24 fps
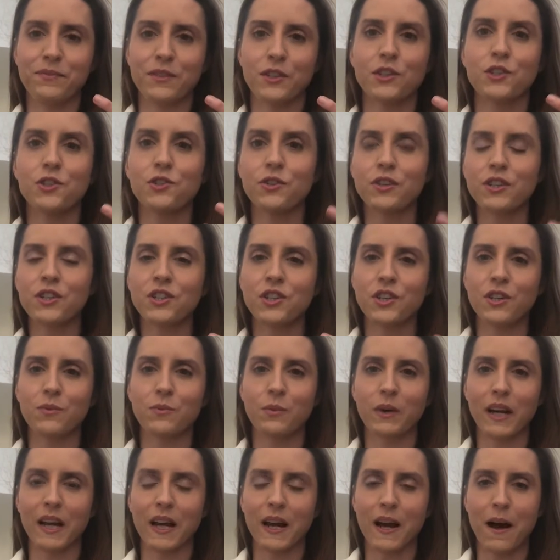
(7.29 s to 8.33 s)
stringent
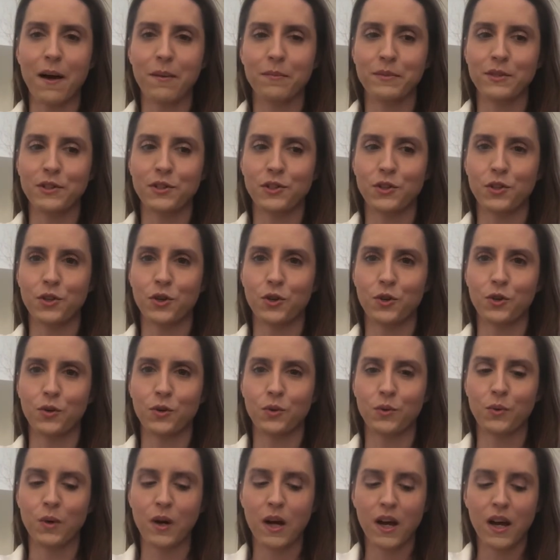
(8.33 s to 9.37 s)
when it comes
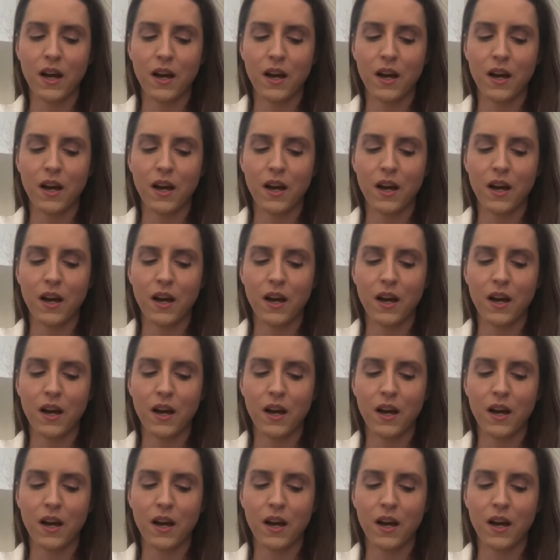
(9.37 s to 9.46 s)
to